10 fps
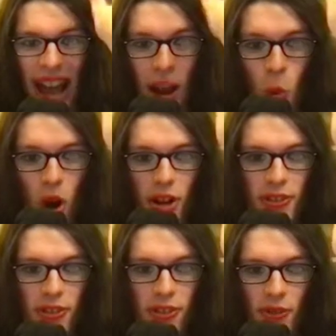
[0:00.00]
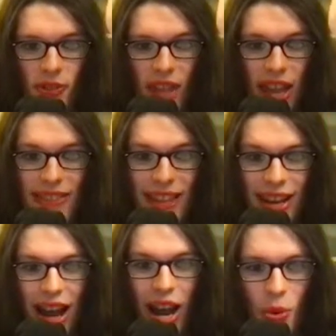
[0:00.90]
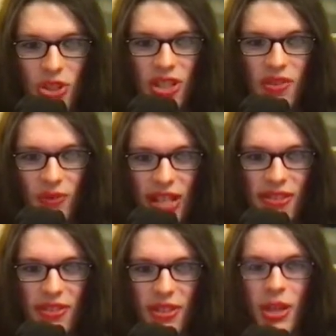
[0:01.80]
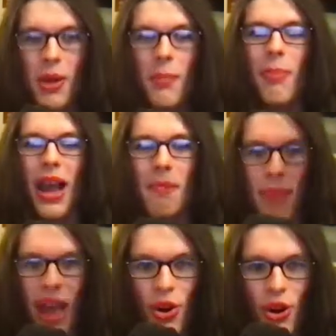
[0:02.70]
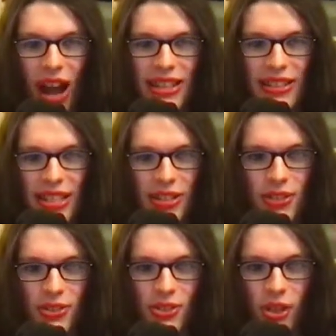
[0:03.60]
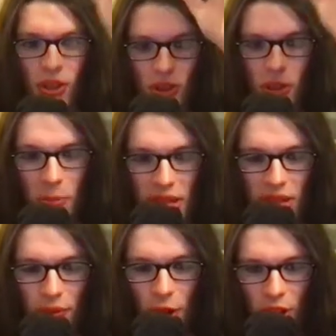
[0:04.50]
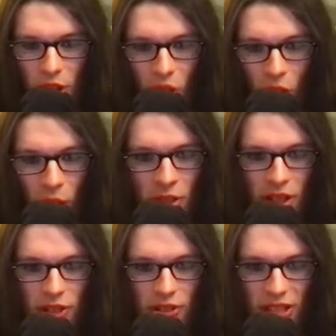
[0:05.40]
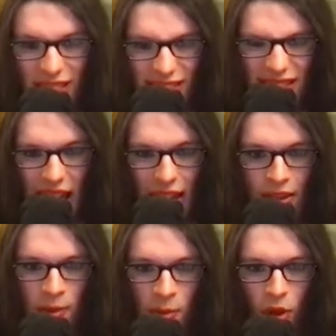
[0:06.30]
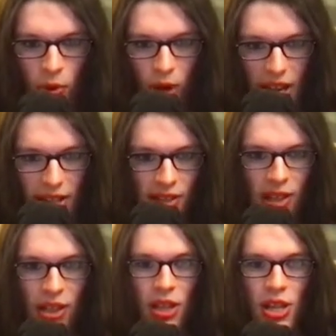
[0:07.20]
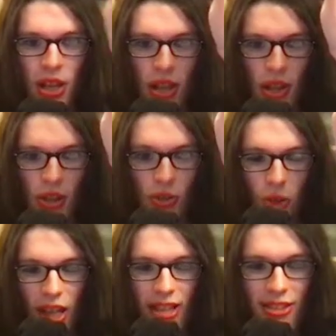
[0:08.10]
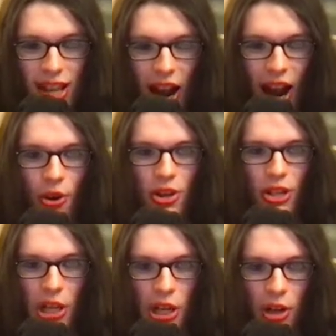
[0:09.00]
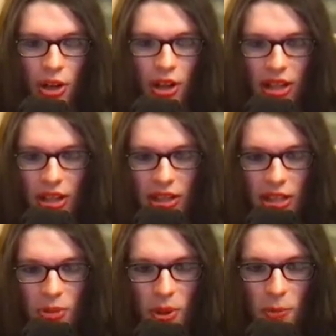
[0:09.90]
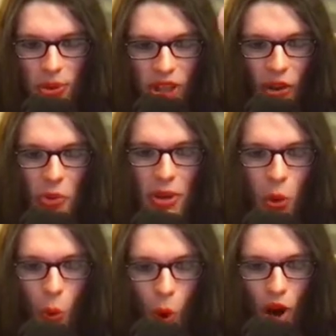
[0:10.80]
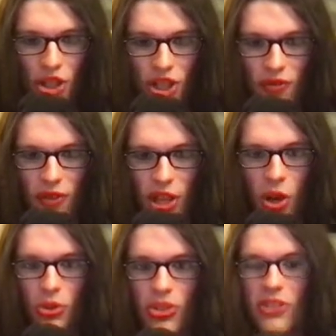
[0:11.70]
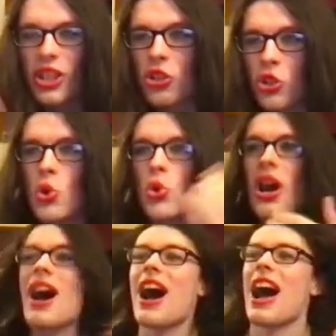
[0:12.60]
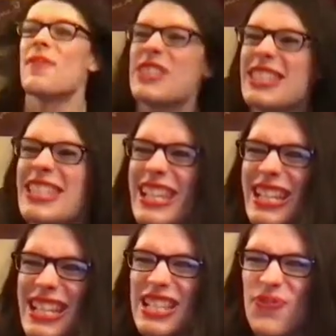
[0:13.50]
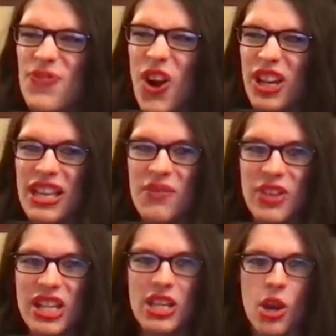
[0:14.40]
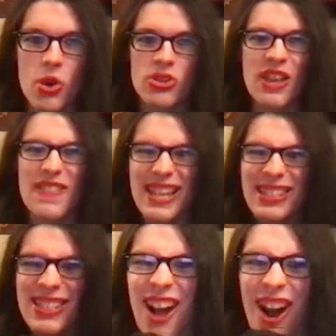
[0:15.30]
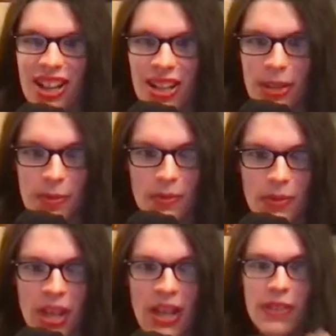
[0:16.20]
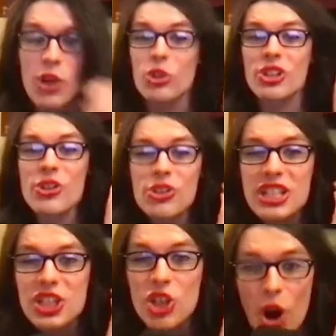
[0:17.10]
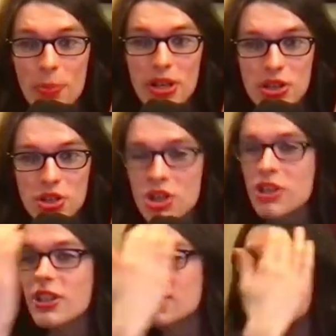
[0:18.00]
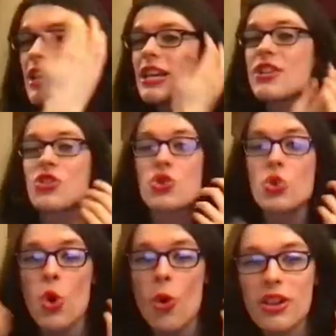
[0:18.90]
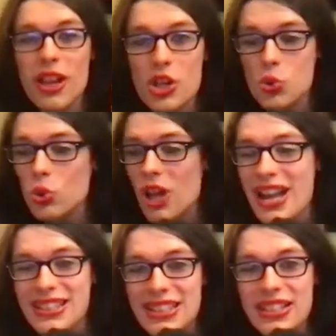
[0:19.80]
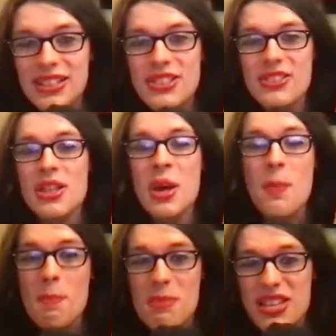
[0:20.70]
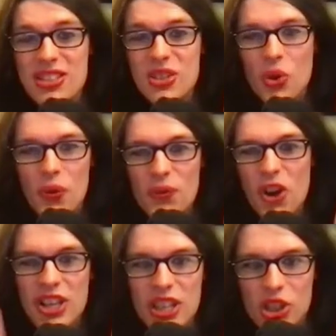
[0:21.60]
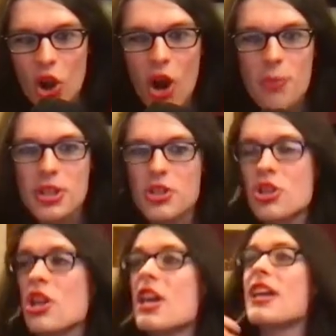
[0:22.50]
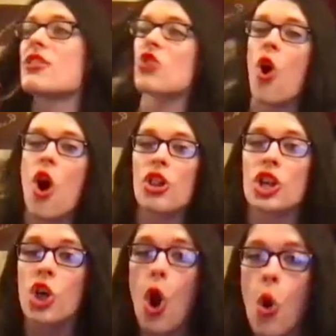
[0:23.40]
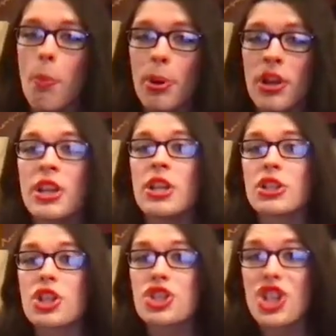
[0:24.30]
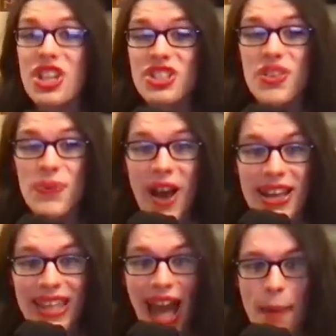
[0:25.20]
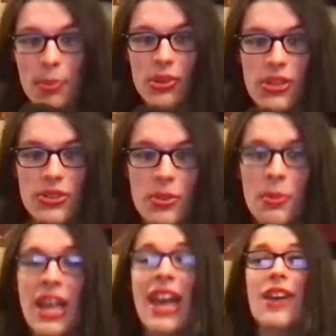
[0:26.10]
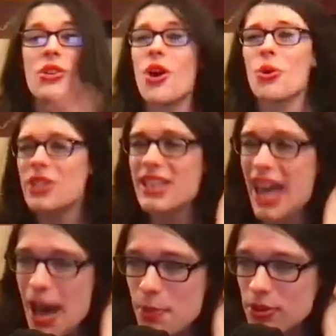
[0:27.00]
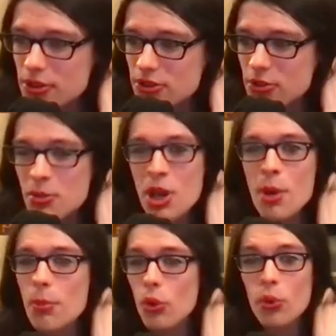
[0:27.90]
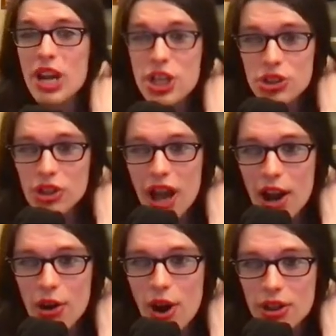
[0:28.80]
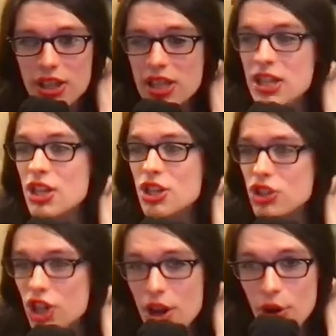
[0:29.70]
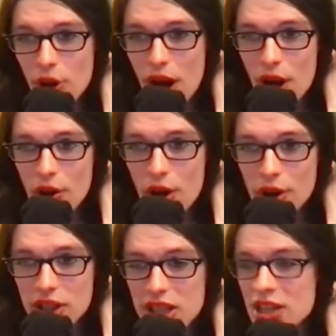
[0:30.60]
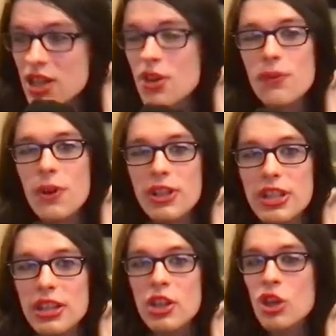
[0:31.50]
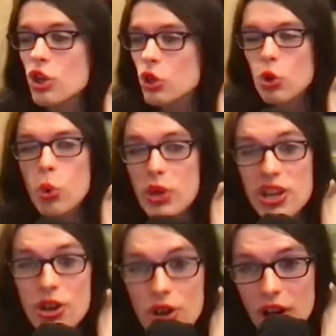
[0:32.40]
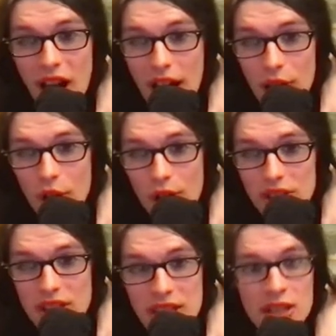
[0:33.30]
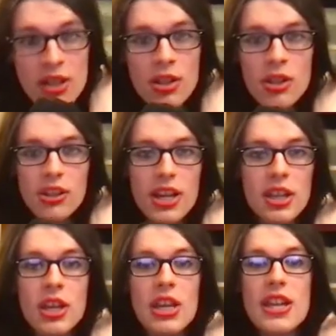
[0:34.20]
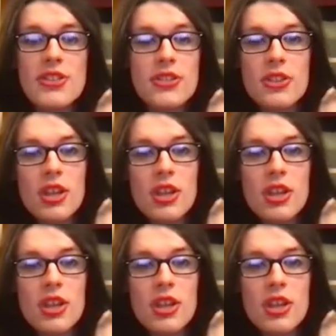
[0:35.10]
was. And then I was convinced by better ideas to be a fucking communist instead, right? So that's the irony here in these people telling me to watch his videos. It's like, dude, I've seen his fucking videos. They suck. They're literally garbage. Like, it's pseudo-intellectual, idealist, mystical fucking garbage. And it's all a cope to justify capitalism. And not only capitalism, but racial hierarchy, gender hierarchy, fucking queer hierarchy. Like, it's